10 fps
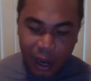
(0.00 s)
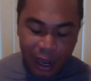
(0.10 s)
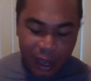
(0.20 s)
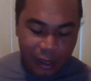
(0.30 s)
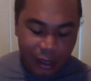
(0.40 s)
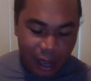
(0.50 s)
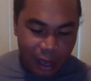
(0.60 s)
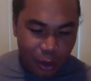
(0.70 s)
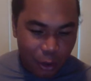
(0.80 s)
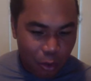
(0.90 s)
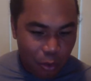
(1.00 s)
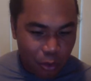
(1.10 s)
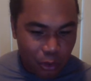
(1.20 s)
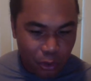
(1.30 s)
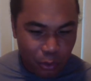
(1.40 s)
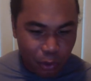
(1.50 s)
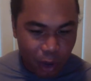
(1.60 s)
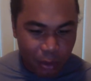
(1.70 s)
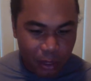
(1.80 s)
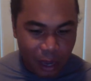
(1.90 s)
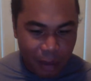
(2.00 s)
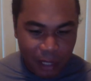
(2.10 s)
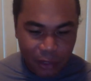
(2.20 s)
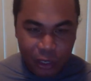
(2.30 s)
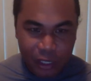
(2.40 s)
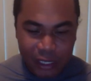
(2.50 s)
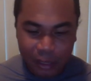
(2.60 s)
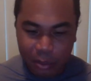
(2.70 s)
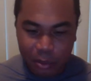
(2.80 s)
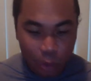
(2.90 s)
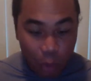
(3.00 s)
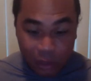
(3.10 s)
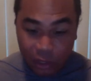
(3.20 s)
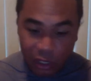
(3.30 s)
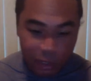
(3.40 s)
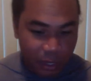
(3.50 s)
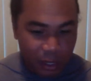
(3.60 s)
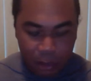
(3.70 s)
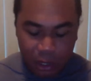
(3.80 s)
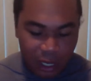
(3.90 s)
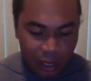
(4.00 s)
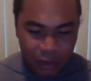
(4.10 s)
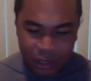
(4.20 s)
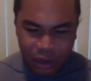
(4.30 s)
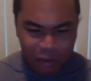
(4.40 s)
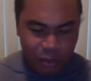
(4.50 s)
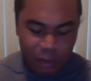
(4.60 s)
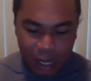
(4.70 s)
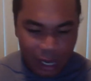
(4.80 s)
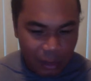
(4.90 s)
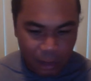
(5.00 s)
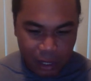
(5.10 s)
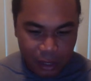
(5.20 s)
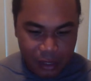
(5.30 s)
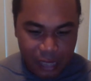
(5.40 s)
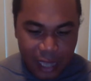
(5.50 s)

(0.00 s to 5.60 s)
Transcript: And I know I'm not trying to tell people to go and start spending money like, you don't have to spend a lot of money on this.